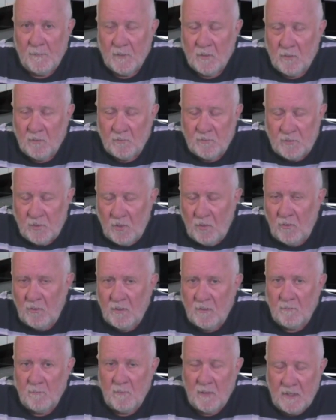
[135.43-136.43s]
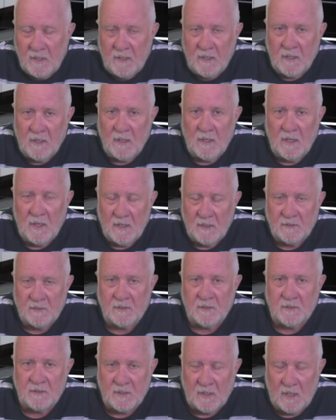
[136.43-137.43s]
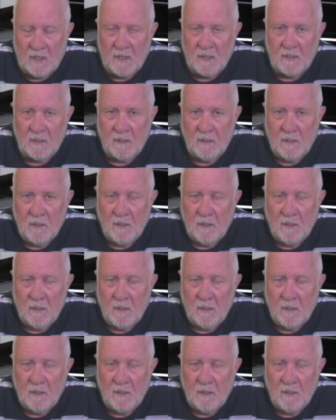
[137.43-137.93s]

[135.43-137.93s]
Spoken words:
alternate media has to say.